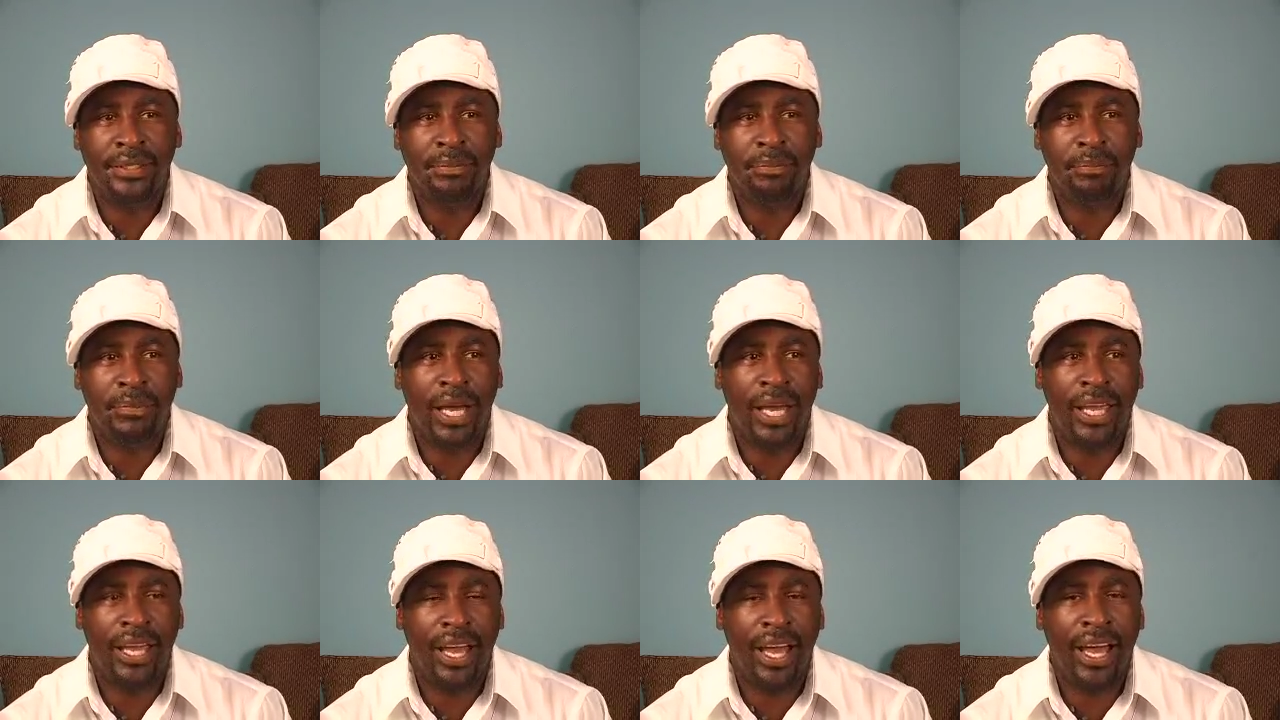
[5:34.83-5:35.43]

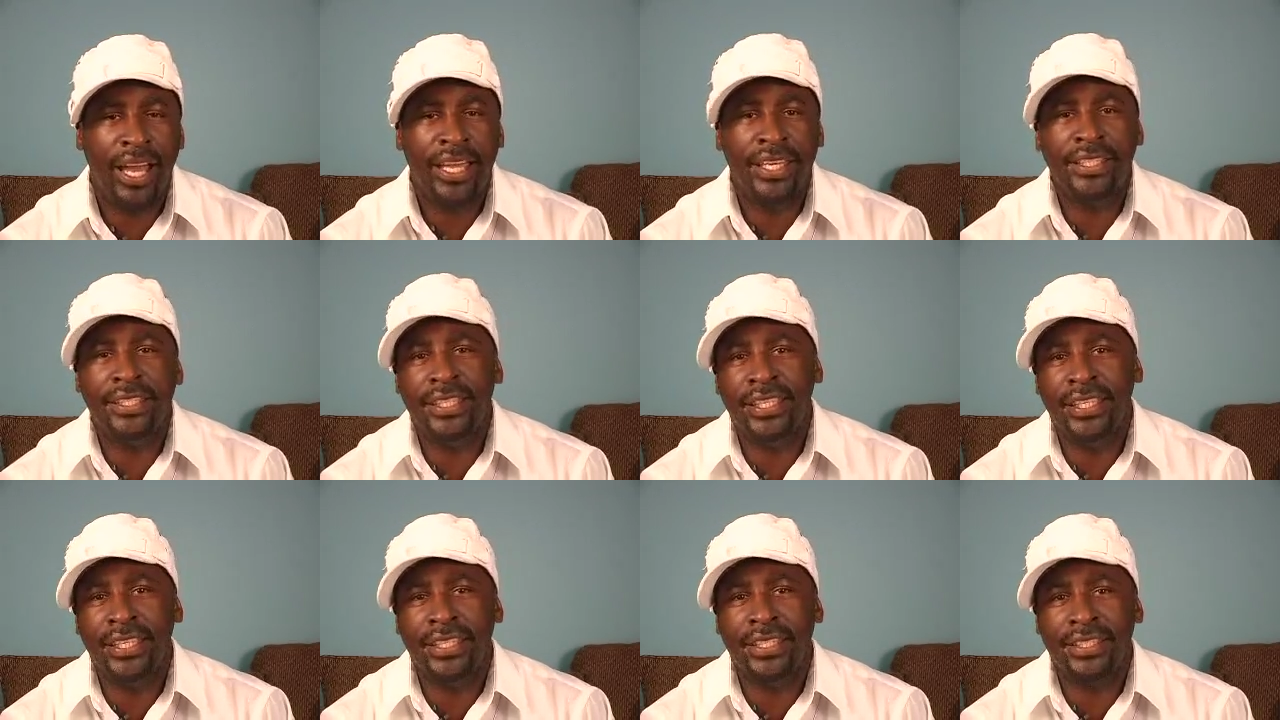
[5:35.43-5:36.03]
my
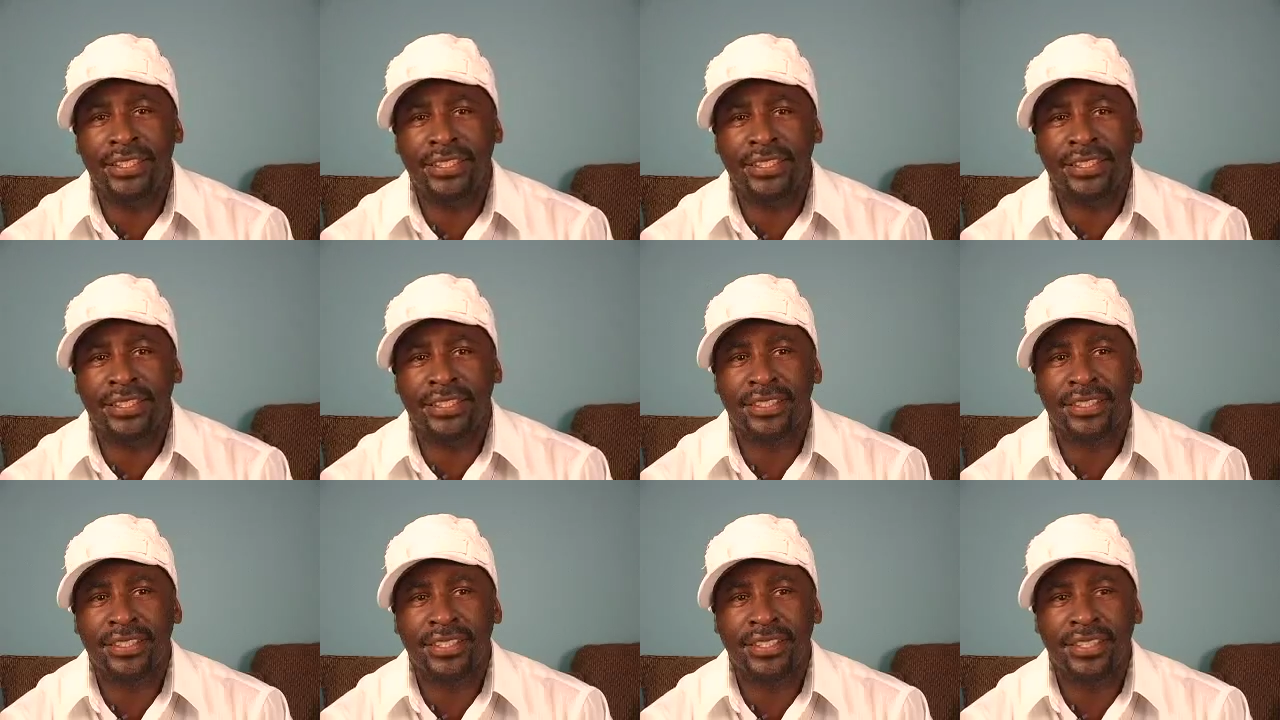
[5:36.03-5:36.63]

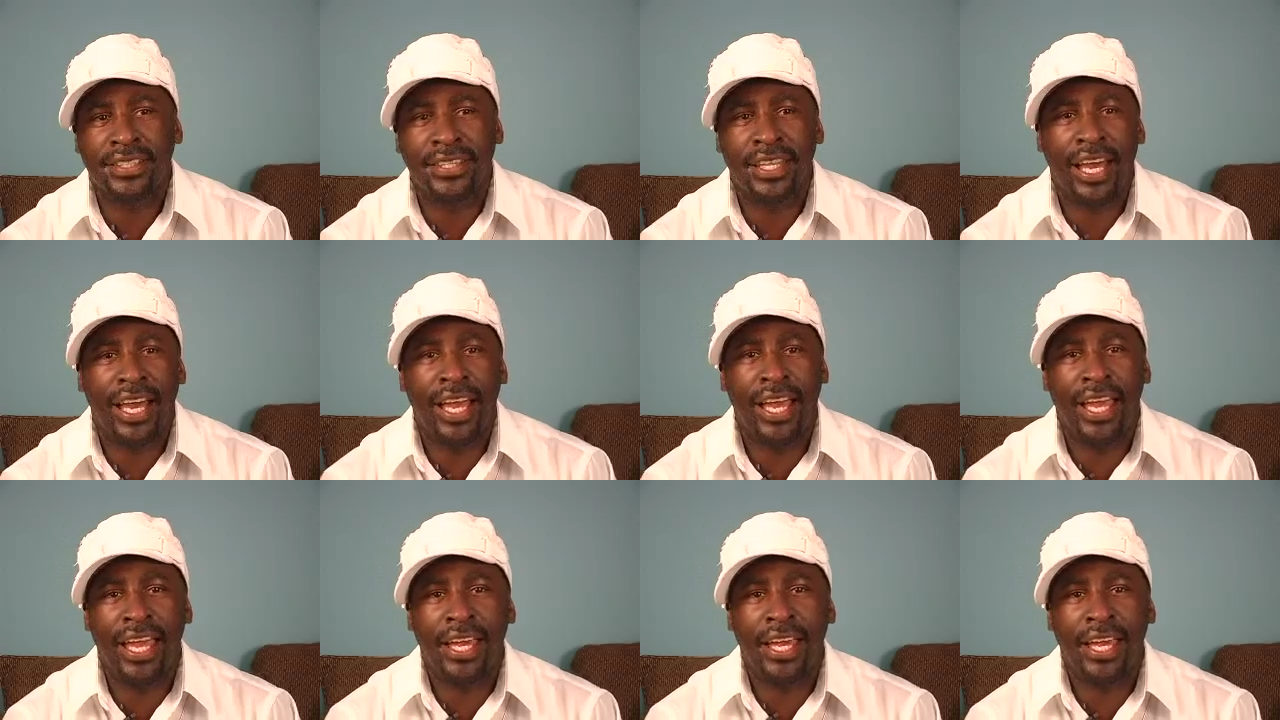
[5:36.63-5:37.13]
ideas that I